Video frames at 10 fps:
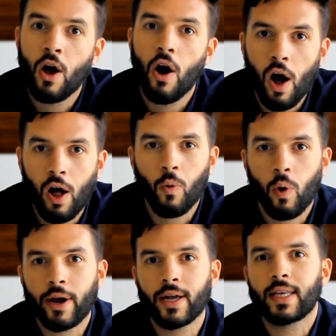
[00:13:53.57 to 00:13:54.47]
all
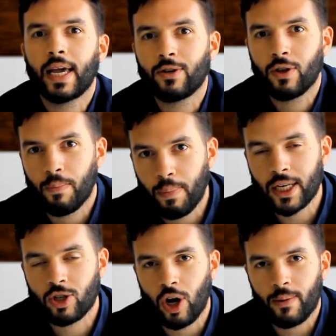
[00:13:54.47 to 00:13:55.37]
working to get you the
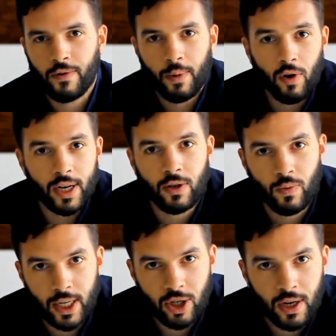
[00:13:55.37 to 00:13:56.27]
best jobs from across the
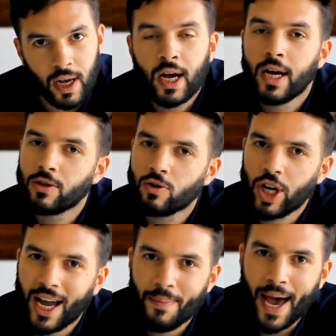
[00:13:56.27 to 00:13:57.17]
region. So
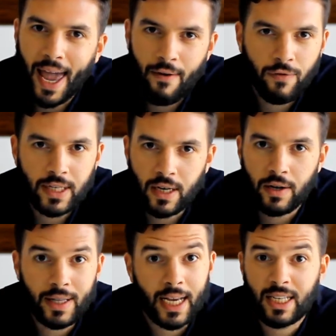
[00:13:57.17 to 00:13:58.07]
check back every single
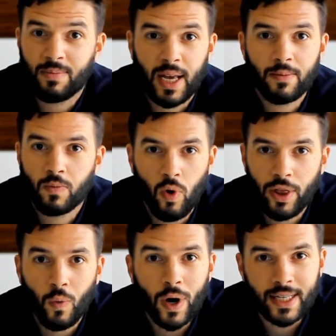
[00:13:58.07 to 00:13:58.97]
day, sometimes more
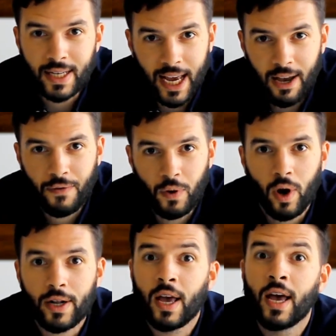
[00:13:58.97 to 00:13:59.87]
than once a day, if you
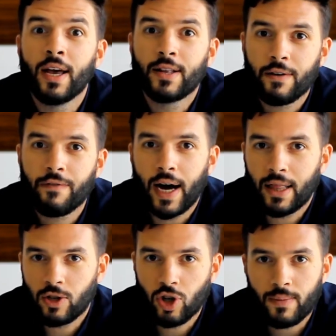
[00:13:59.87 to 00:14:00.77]
want to find
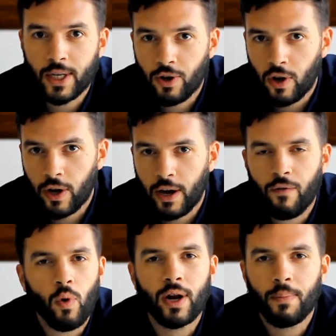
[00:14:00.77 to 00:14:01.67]
the jobs that you're looking
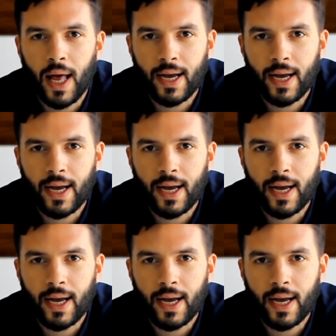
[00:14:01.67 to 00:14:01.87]
for and apply